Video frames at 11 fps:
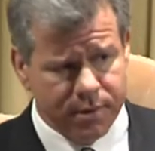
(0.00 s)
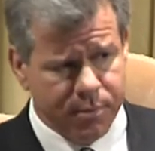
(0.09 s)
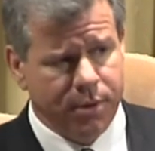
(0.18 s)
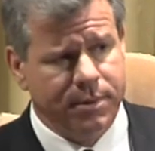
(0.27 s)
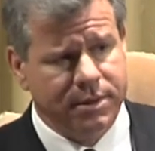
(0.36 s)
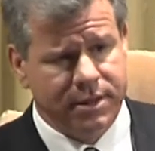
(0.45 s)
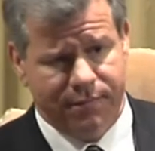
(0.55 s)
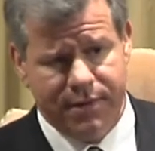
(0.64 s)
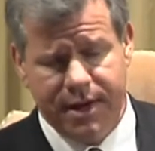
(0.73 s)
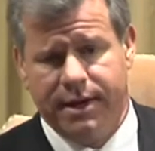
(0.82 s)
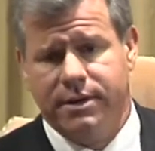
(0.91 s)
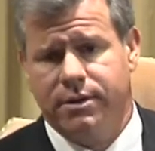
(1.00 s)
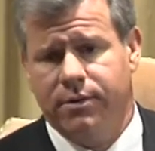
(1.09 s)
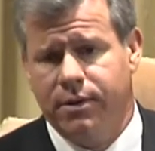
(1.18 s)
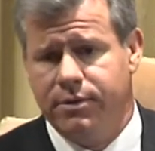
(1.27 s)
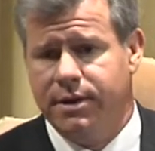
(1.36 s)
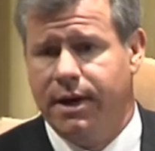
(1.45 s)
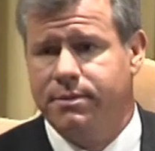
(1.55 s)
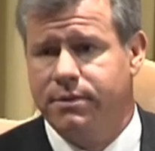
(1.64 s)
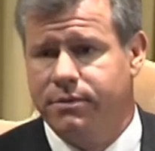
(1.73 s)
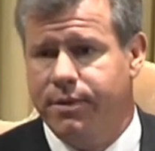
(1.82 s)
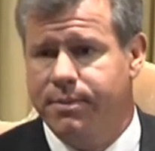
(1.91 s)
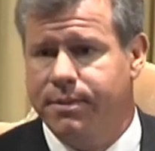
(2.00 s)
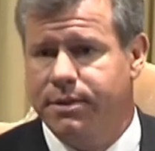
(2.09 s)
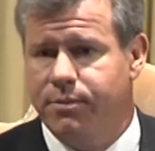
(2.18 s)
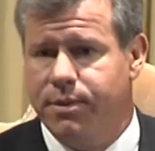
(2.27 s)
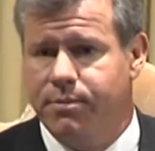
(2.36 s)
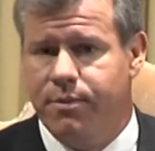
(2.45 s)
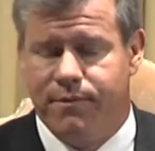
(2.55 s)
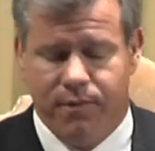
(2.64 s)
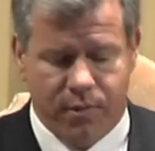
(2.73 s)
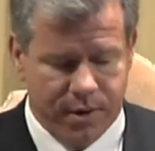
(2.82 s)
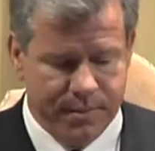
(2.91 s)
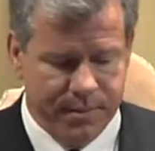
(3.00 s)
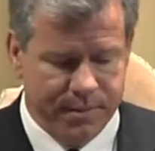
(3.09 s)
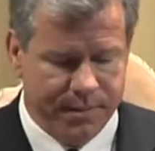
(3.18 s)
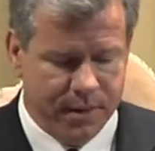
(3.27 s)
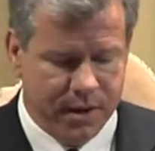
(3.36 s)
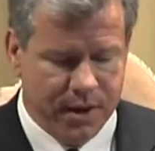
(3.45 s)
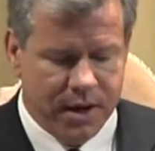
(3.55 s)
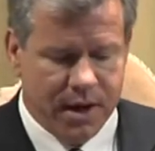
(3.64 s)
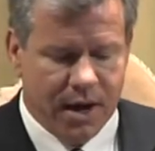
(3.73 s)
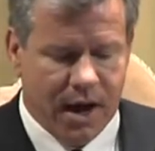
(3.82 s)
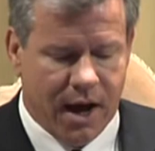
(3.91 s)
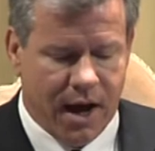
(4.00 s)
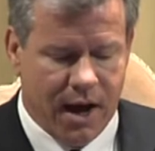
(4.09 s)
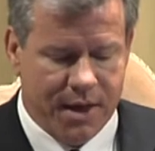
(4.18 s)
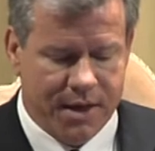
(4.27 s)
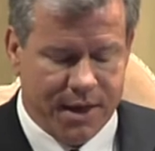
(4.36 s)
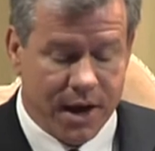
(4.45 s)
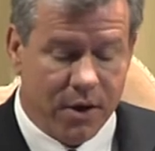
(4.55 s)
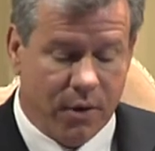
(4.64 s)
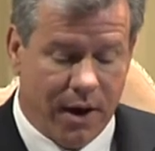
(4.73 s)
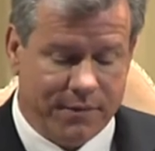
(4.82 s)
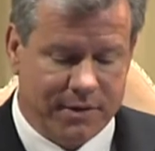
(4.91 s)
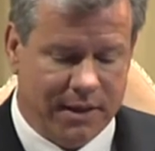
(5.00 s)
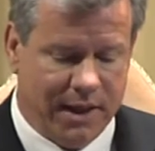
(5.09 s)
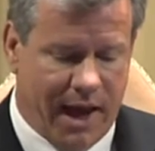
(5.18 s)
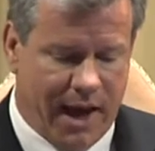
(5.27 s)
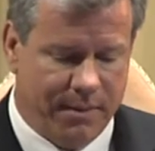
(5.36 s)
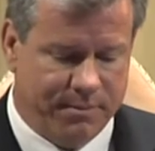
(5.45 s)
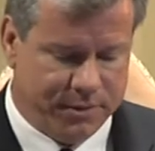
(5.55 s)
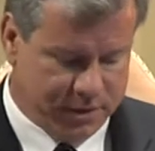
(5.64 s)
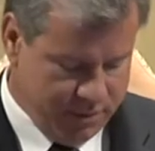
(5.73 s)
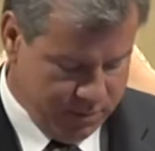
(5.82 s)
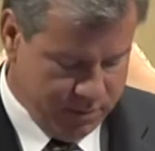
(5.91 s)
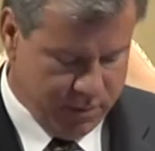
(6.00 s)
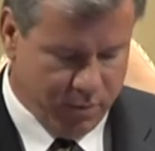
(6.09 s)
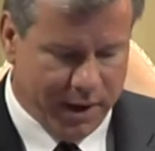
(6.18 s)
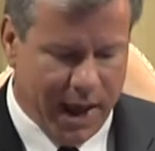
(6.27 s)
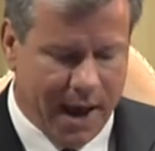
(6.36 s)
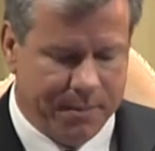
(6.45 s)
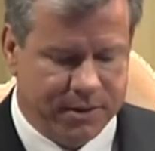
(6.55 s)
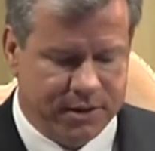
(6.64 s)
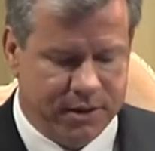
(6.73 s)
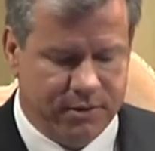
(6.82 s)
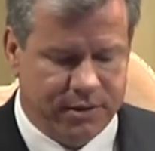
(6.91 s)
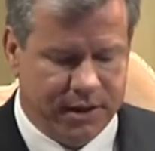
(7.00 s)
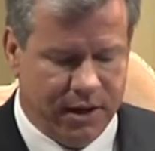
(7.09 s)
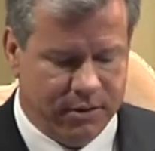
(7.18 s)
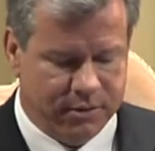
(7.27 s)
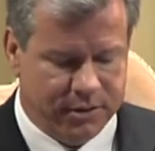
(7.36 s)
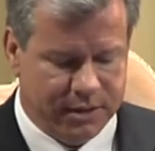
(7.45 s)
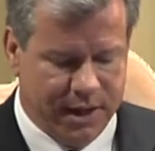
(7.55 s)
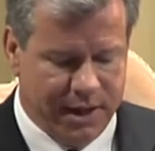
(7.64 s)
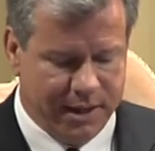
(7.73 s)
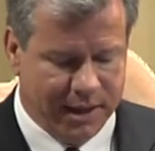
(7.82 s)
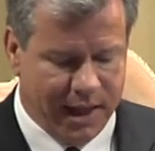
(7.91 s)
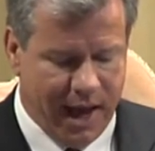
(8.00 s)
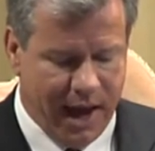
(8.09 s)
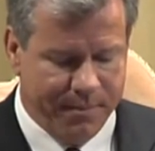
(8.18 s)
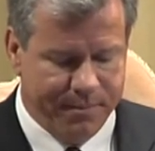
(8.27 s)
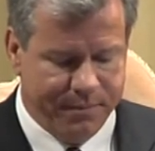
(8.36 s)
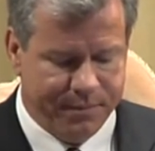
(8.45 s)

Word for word: purposes of this, there are other types of treatments we perform, uh, then go off to the lab. So what happens to those cells in the lab?